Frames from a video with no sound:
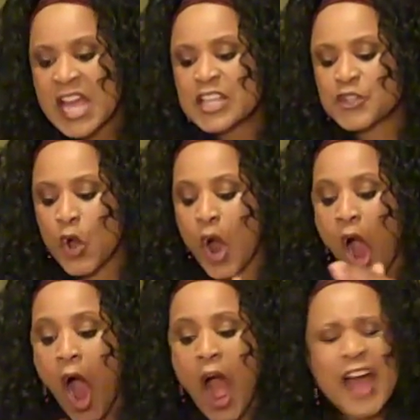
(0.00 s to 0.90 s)

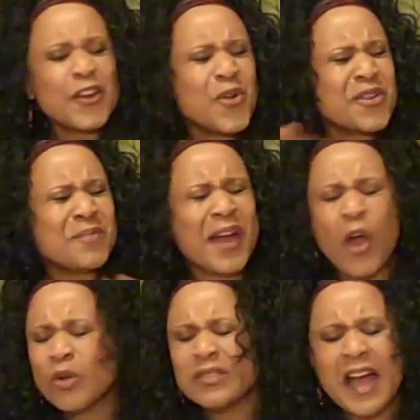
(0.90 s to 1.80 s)
So I'd heard my
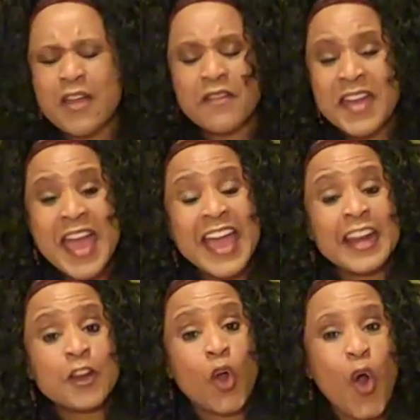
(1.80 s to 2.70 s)
whole life, and
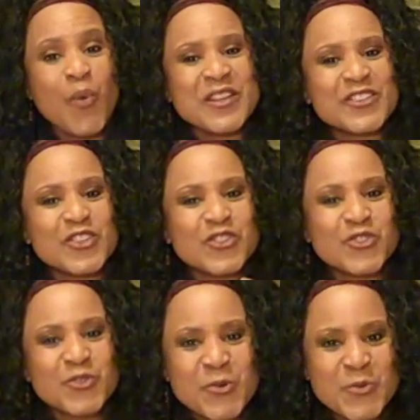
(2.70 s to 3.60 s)
I'd always
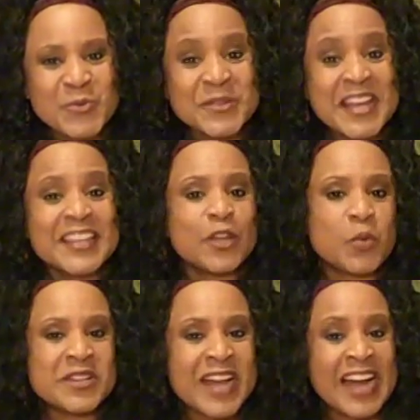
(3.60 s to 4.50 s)
assumed that
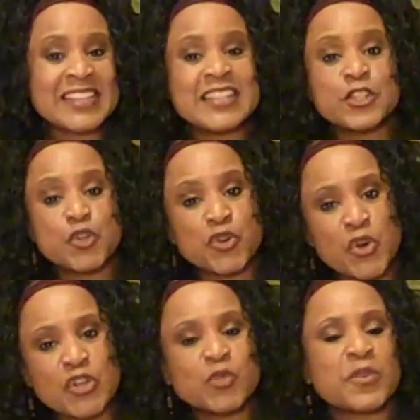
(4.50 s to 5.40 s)
when God says you're
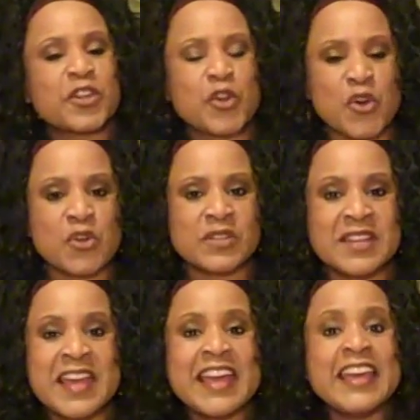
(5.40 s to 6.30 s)
cursed with a curse,